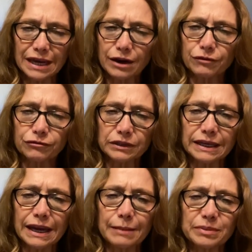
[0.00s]

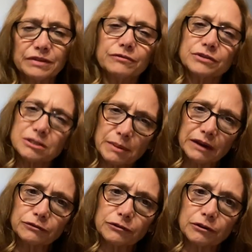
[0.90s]
carefully and be
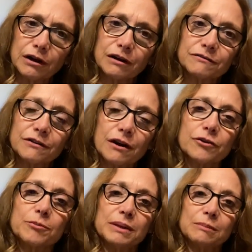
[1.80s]
respectful of
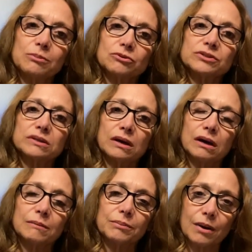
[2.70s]
other people's
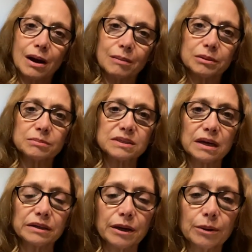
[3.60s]
problems.
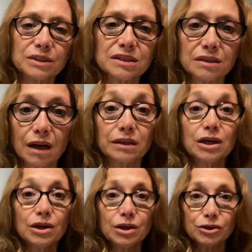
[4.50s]
I know it's not
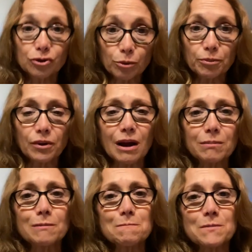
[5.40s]
your
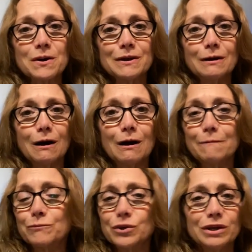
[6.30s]
problem, but
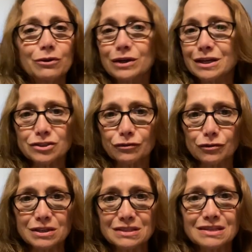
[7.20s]
we don't ask for
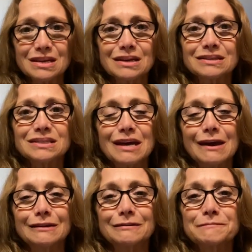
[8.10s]
these things,
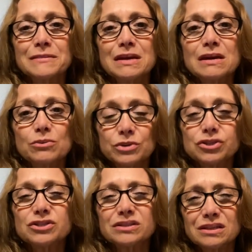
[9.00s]
and we
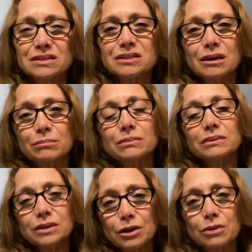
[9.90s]
just need some,
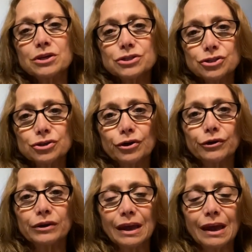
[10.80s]

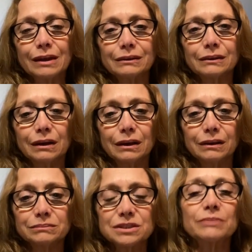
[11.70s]
concern
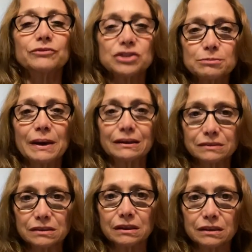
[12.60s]
and some
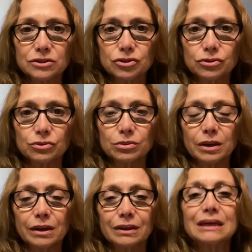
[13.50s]
respect to
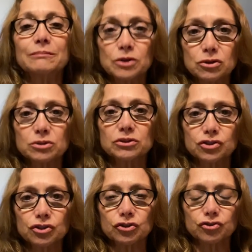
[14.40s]
keep those
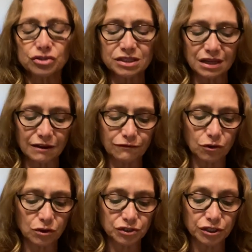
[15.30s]
children safe
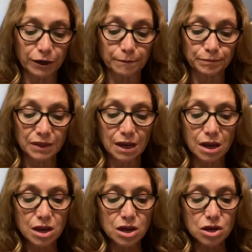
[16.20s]
also.
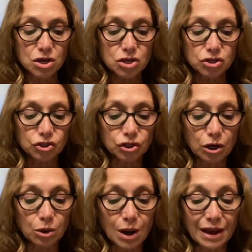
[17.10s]

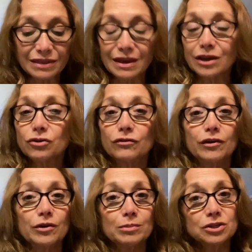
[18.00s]
So I thank you
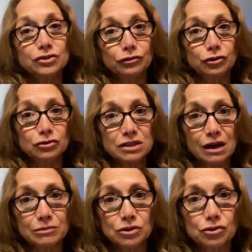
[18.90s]
very much for your
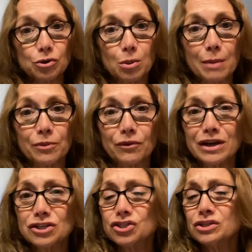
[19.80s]
time and your
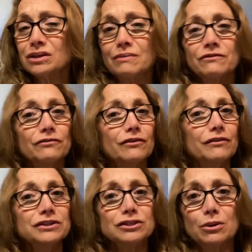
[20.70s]
cooperation.
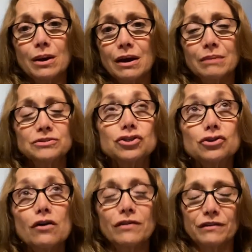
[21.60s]
I'm
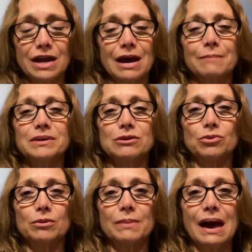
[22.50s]
so very happy that
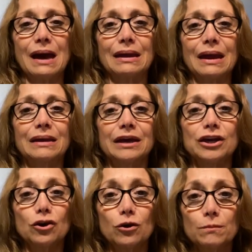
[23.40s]
we're back, and I
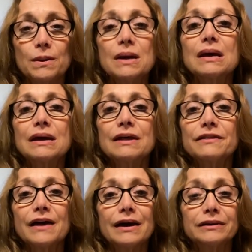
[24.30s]
hope
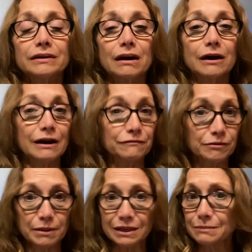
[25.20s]
that
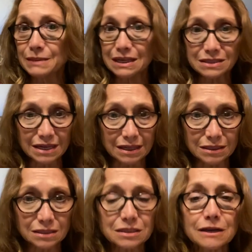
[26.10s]
everybody
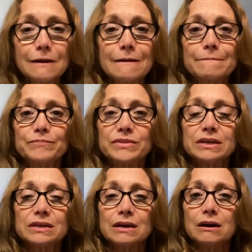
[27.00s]
maintains
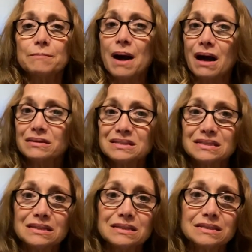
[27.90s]
the
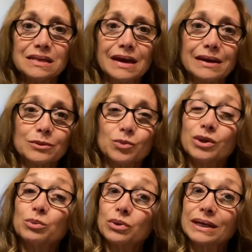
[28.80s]
policies, and
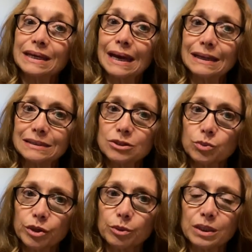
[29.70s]
we will get to
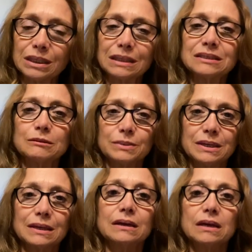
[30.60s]
where we need to
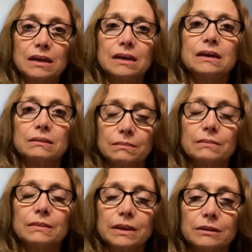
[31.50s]
be
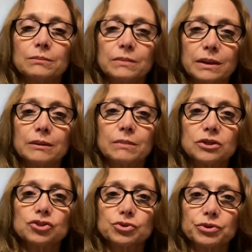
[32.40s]
in a
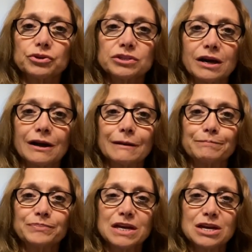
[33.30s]
much shorter
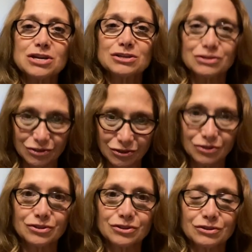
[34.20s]
time.
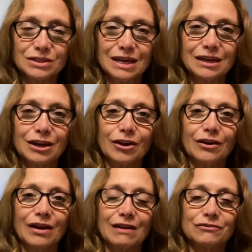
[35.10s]
So take
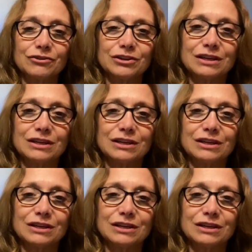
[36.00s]
care. Have a good